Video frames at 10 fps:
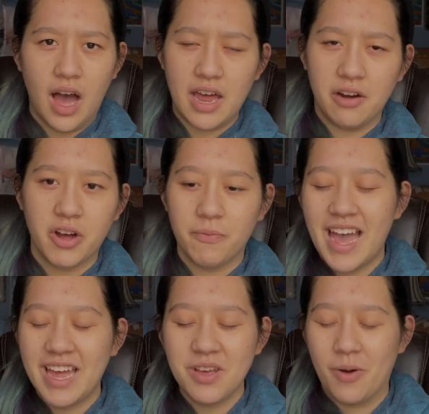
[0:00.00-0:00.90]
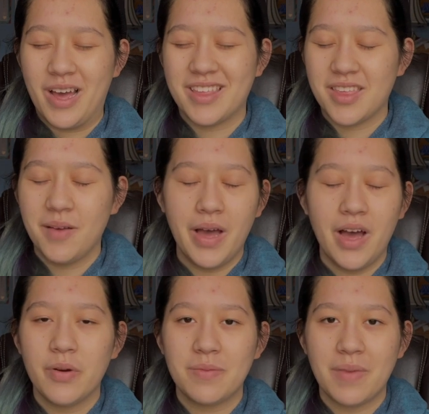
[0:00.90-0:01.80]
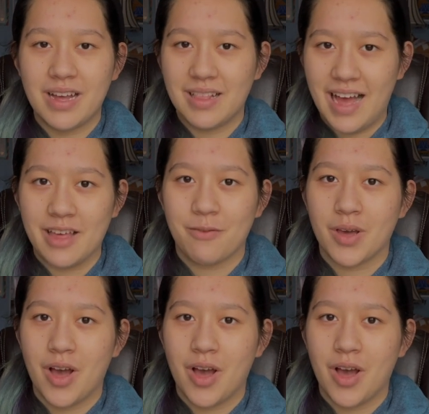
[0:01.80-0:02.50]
I don't know. Anyway, somehow in my class,